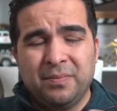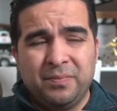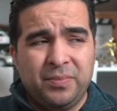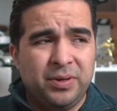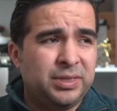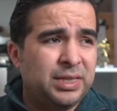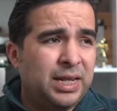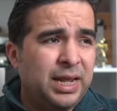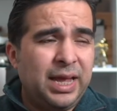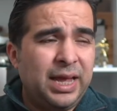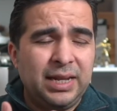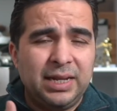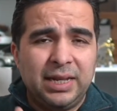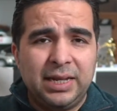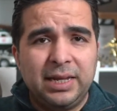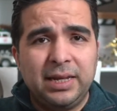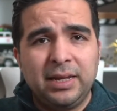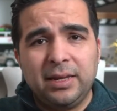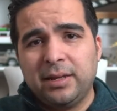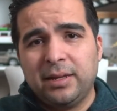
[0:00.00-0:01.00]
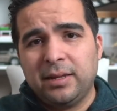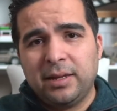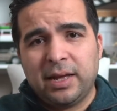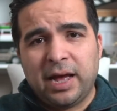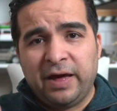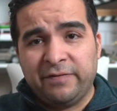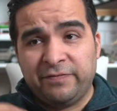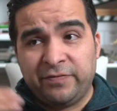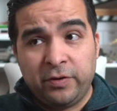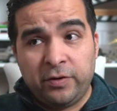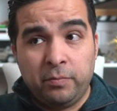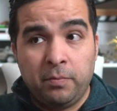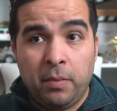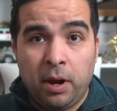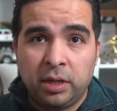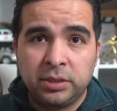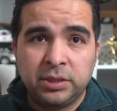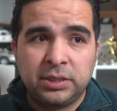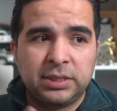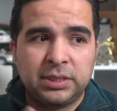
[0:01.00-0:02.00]
But lately, after
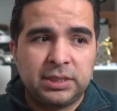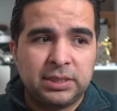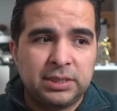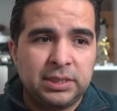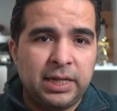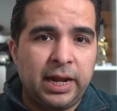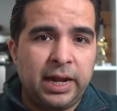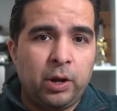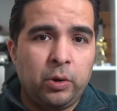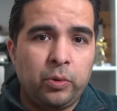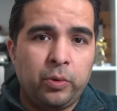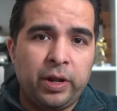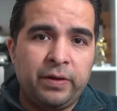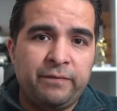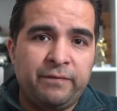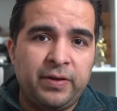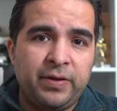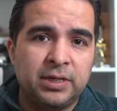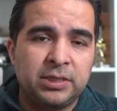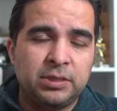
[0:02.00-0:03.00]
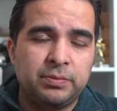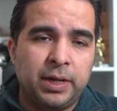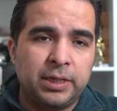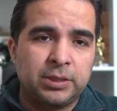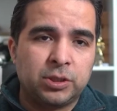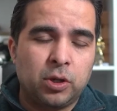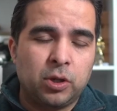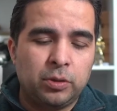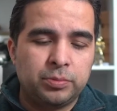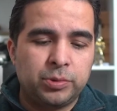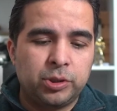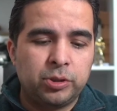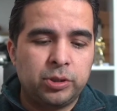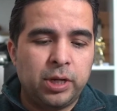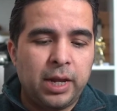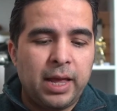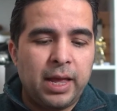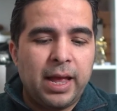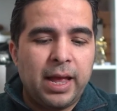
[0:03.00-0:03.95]
months that I already finished my sculpture,